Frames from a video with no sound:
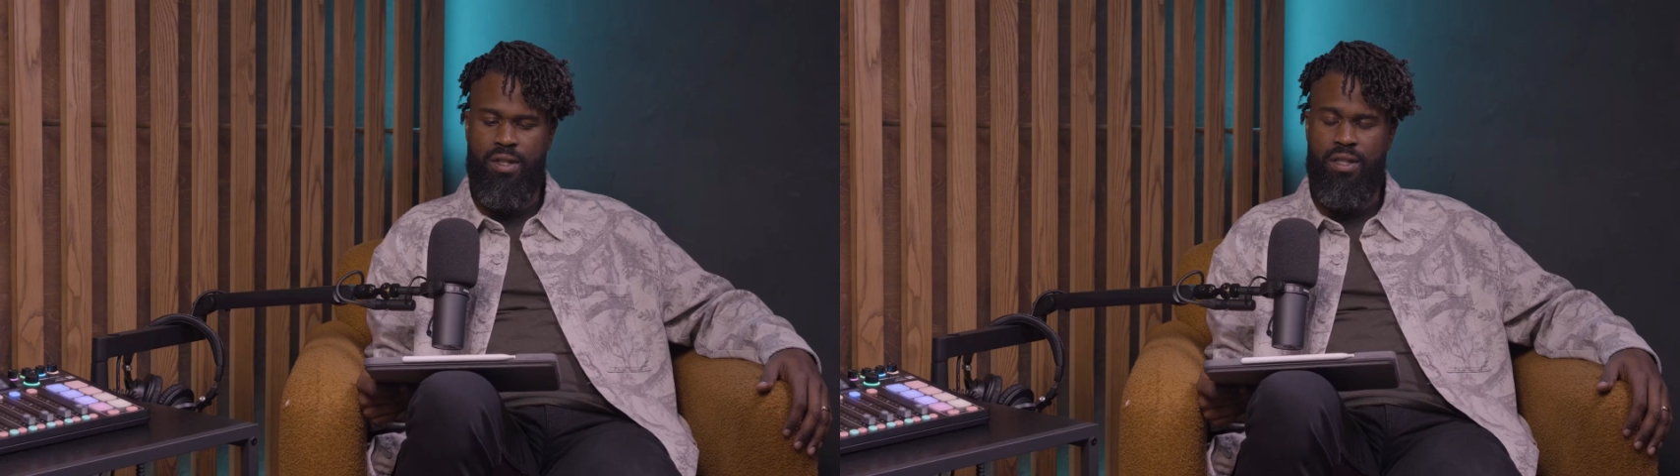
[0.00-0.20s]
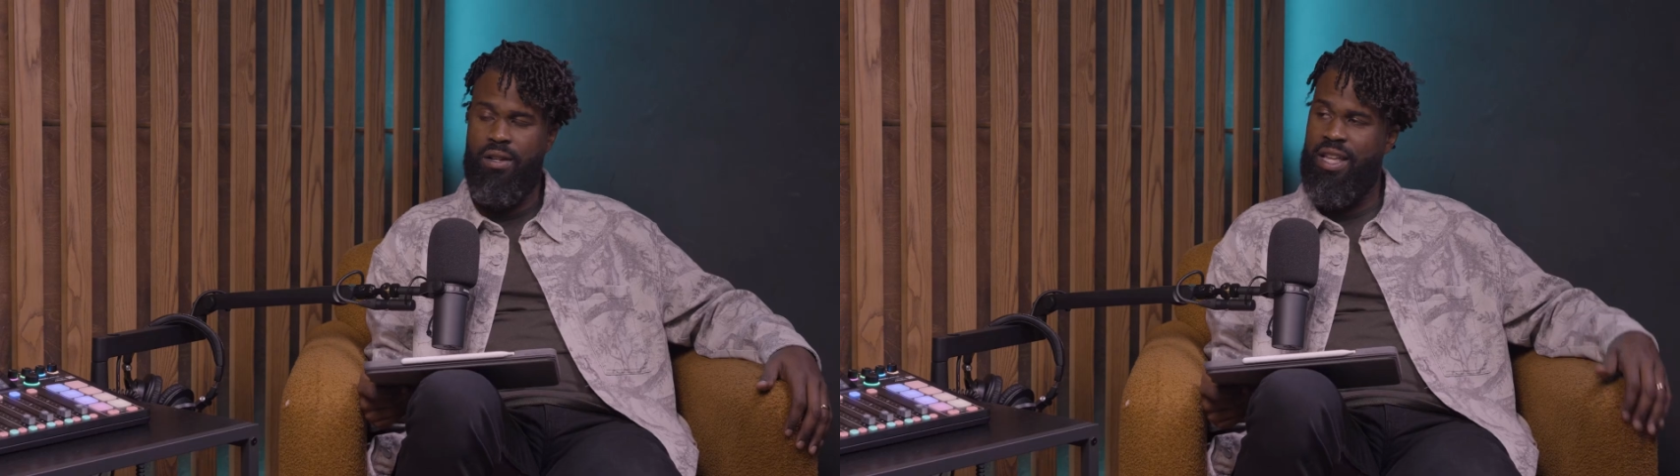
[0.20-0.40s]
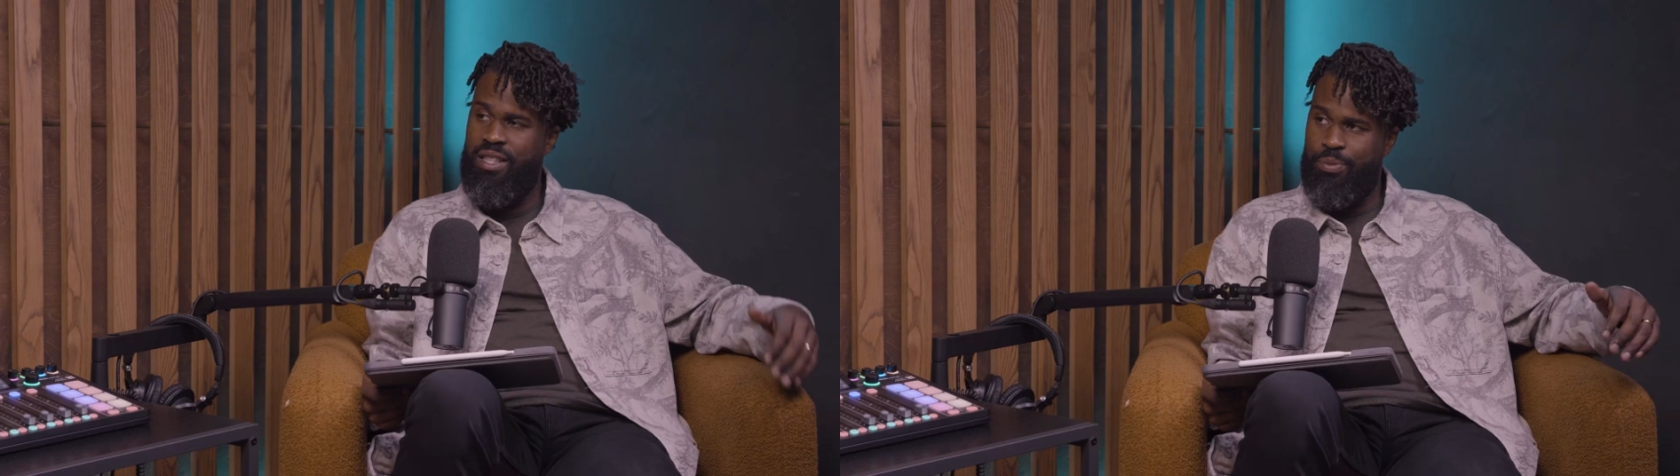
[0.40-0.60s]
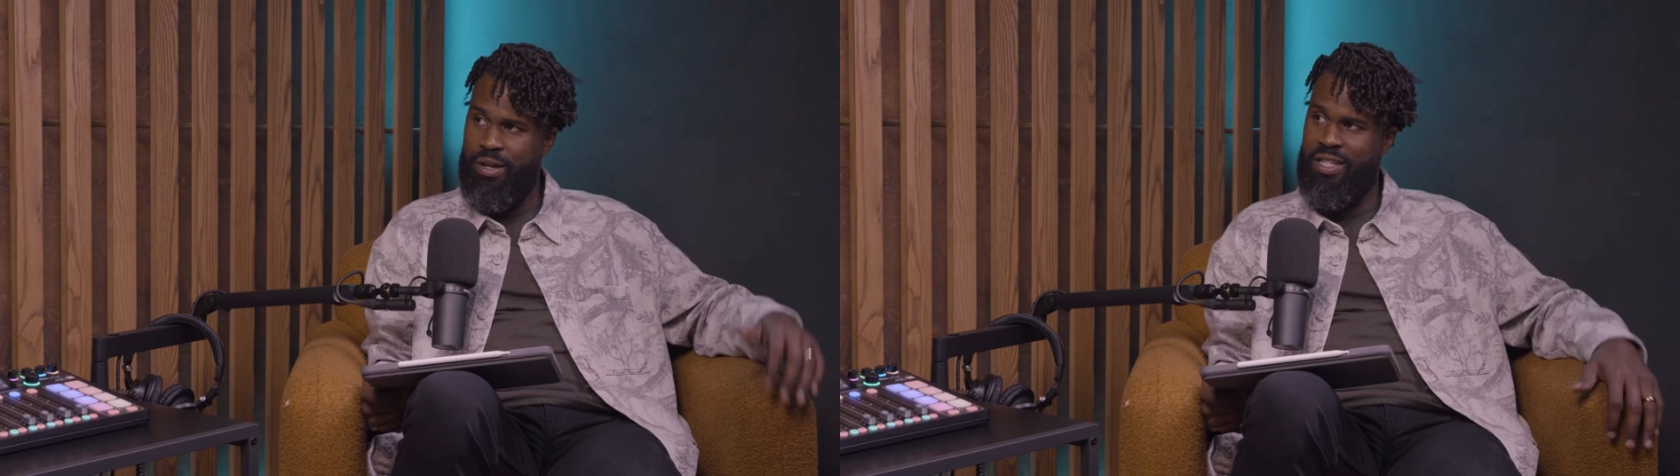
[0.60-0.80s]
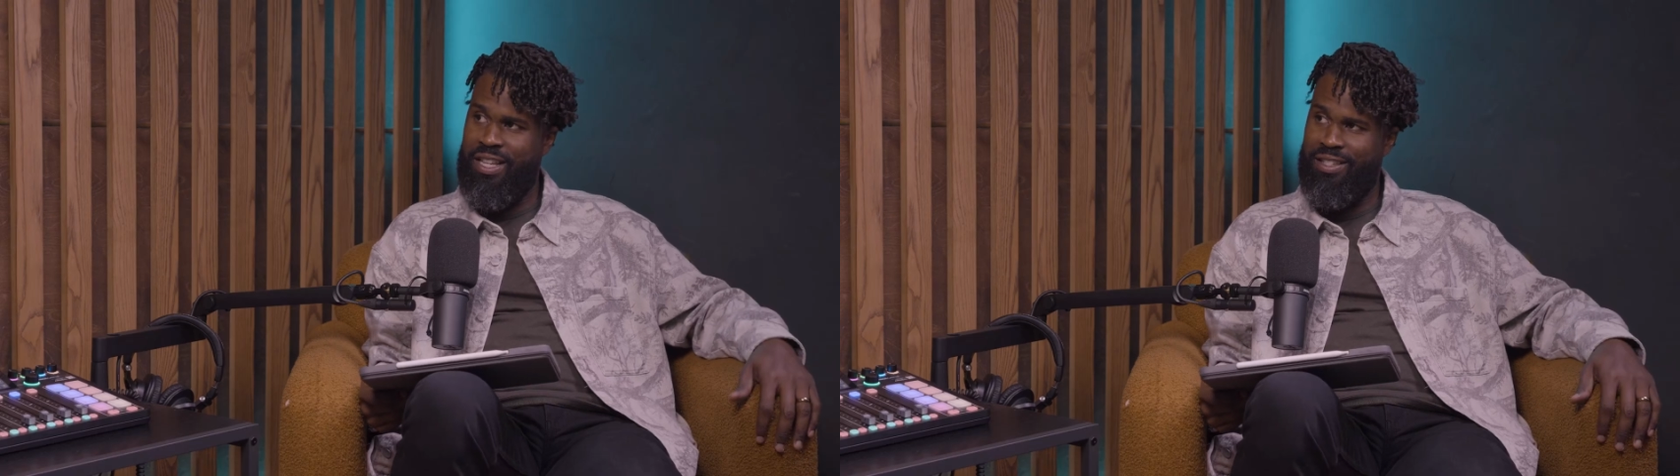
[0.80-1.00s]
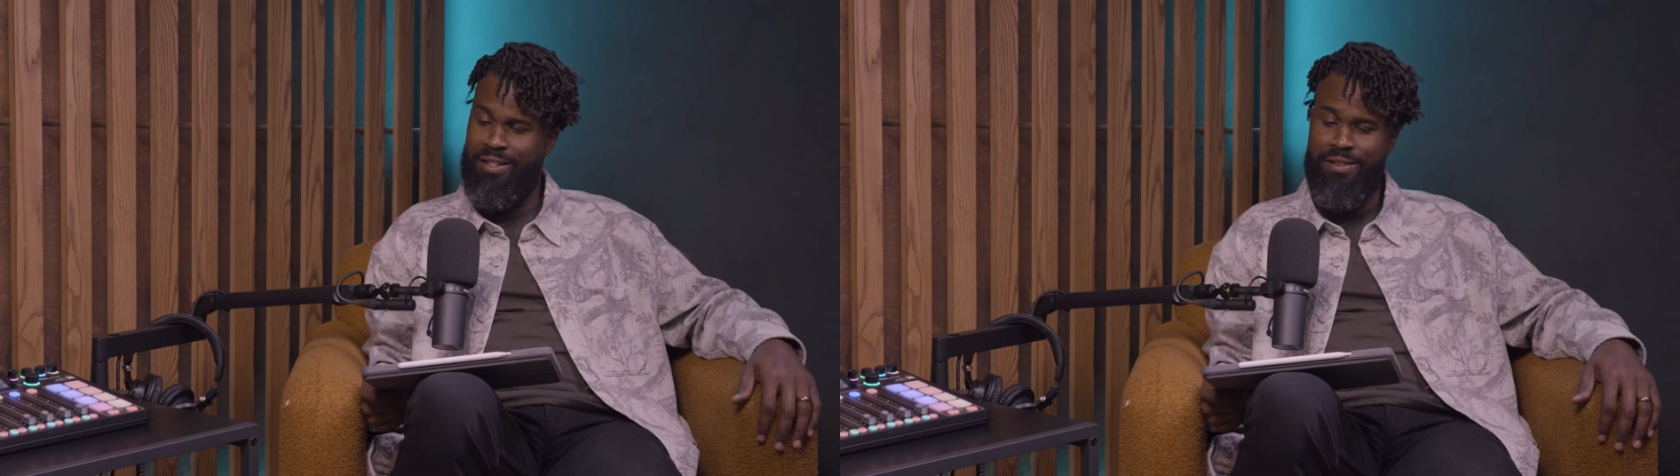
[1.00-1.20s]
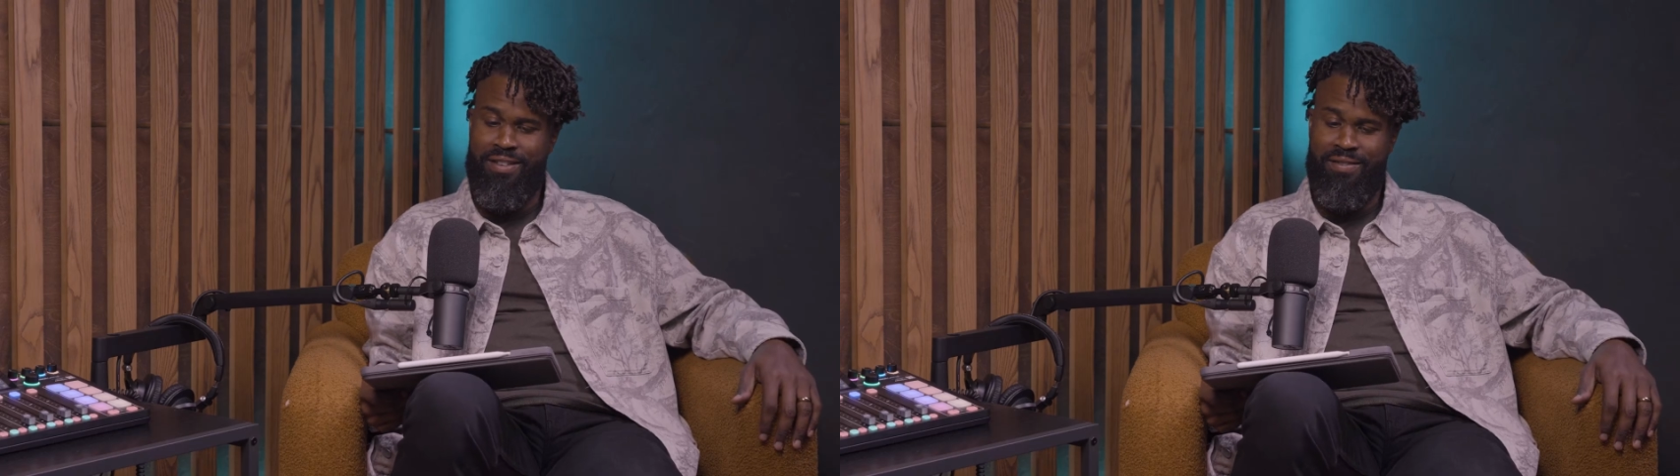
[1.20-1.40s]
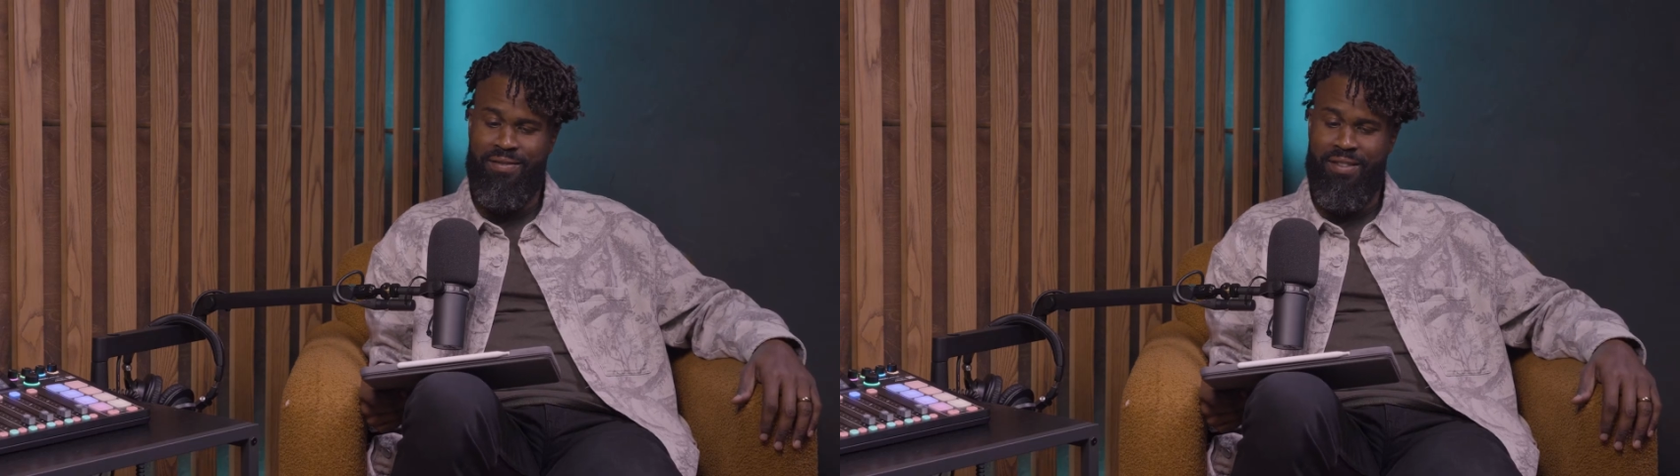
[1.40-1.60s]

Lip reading: So this brings us to